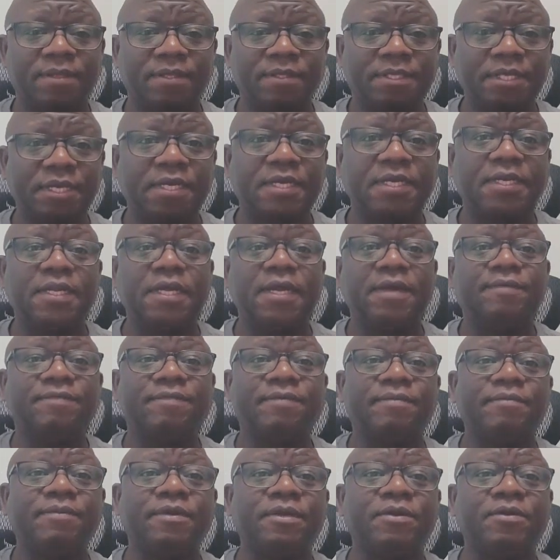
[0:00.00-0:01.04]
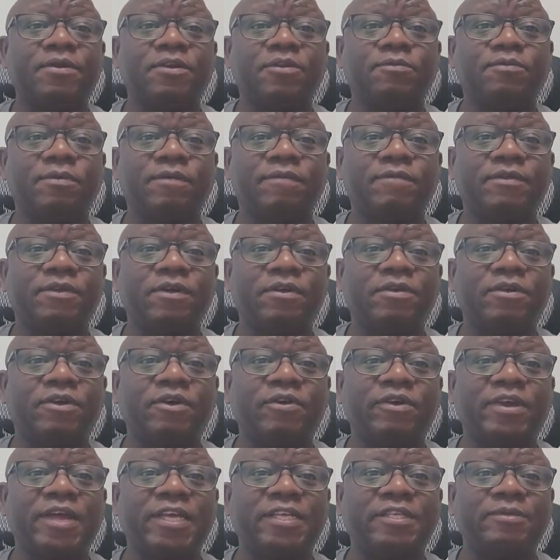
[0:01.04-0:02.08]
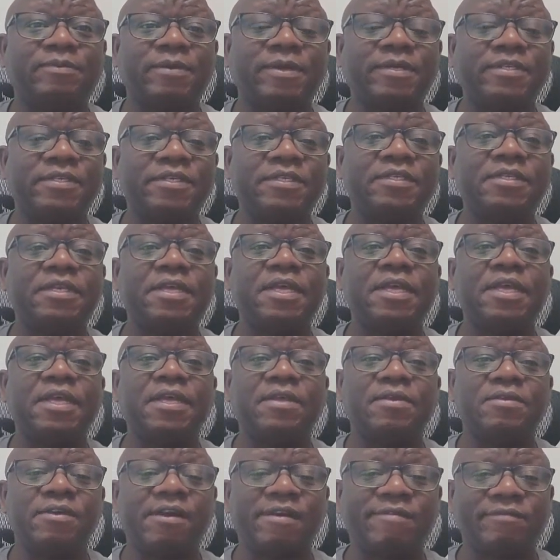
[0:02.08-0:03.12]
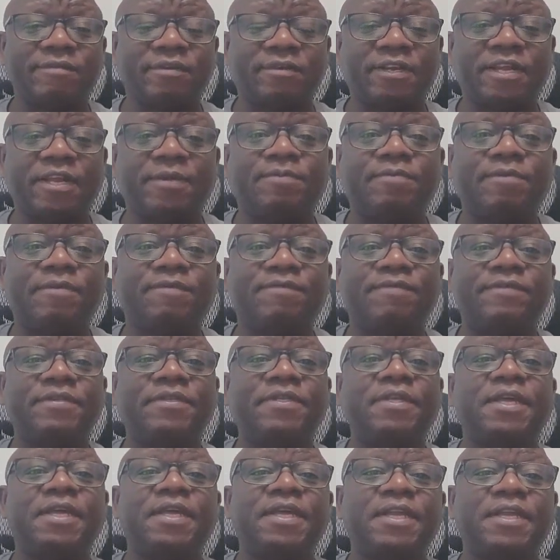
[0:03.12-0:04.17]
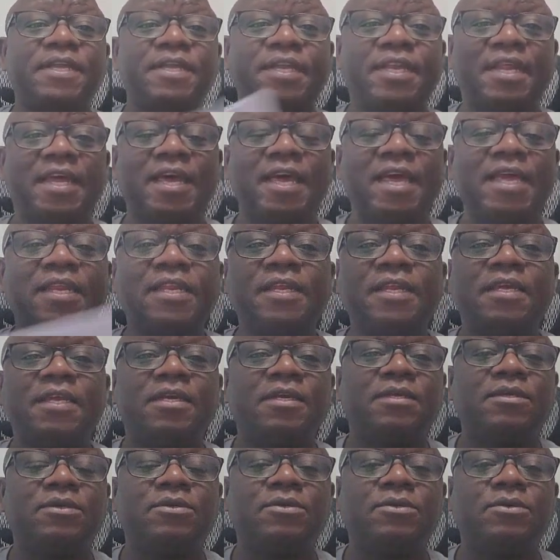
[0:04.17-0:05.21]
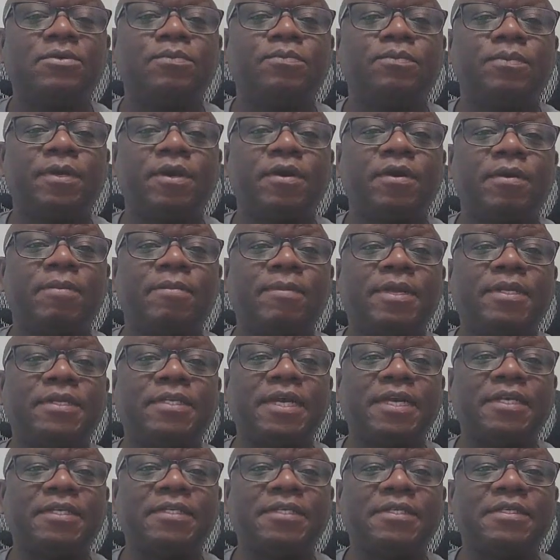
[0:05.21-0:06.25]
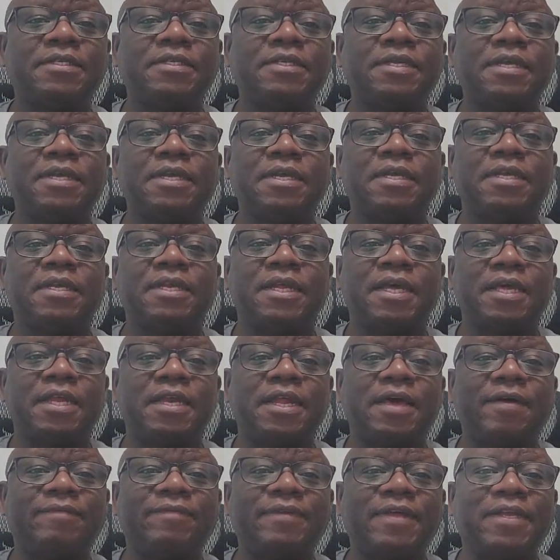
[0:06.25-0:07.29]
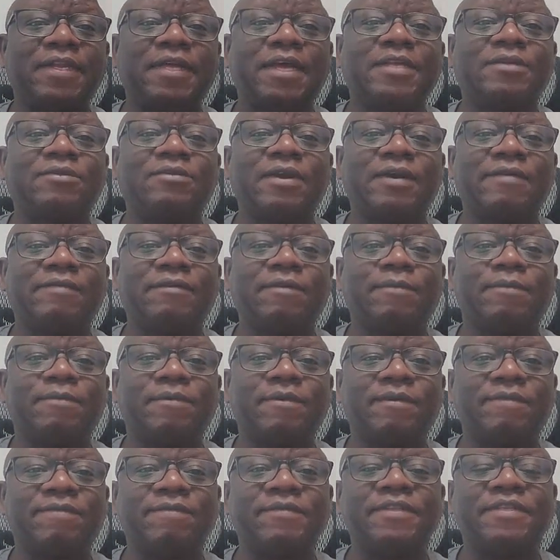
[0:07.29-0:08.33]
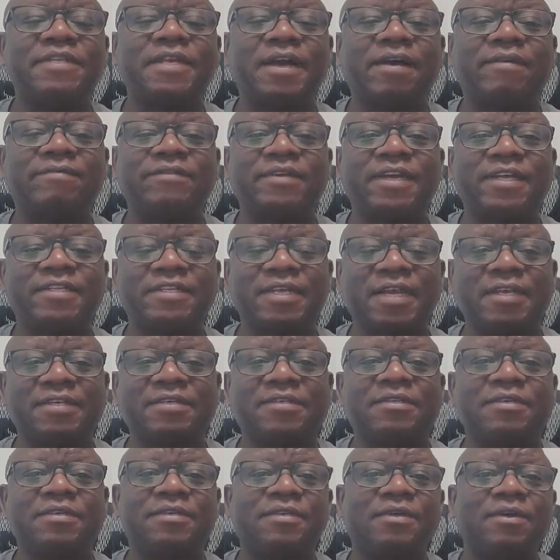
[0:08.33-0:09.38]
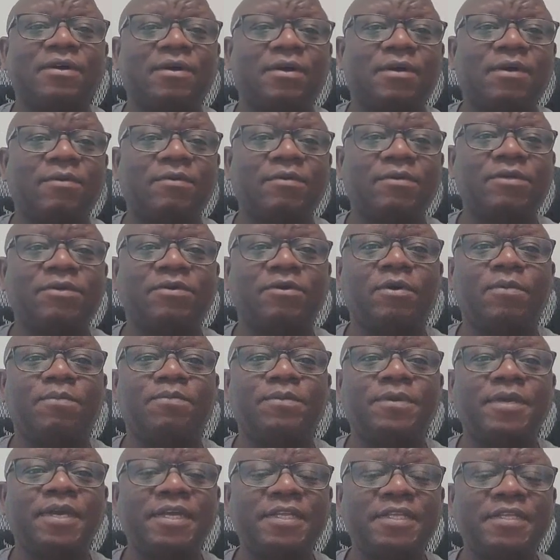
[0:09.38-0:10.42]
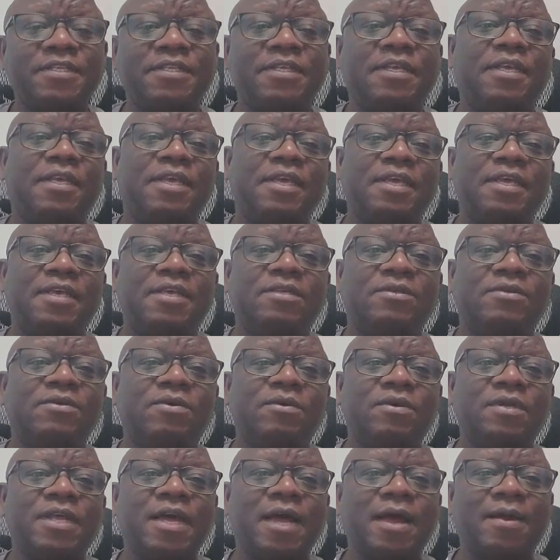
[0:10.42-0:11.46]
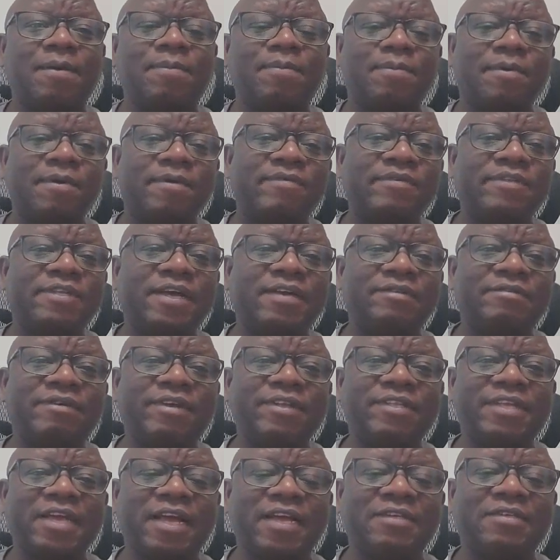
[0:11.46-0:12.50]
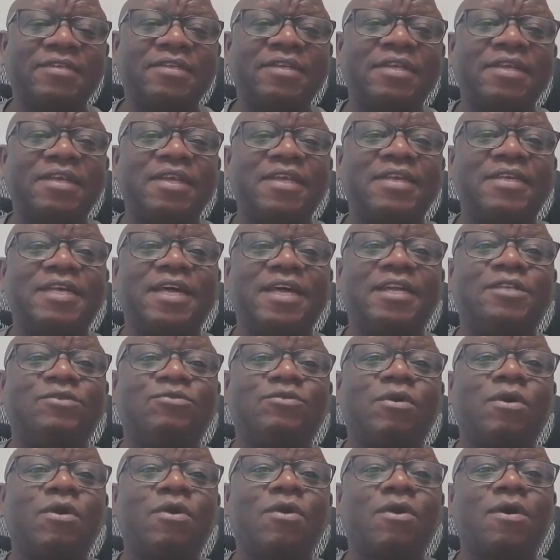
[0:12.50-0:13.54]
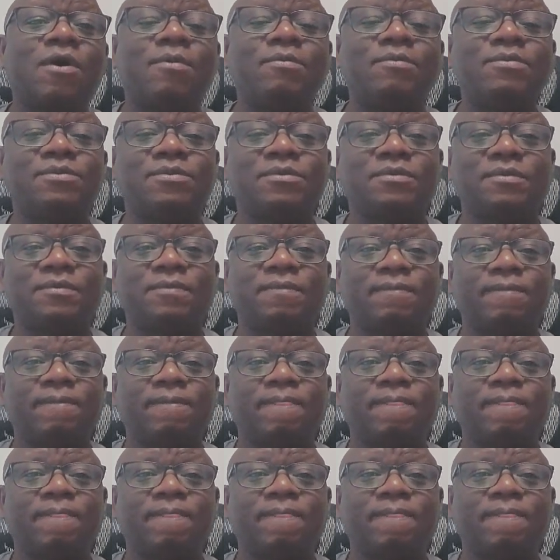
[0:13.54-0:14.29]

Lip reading: taken from the gross profit or the other expenses, you have your net profit, then you pay government taxes, then after that you have your profit after tax, or which you call PAT. So that profit after tax, that is what comes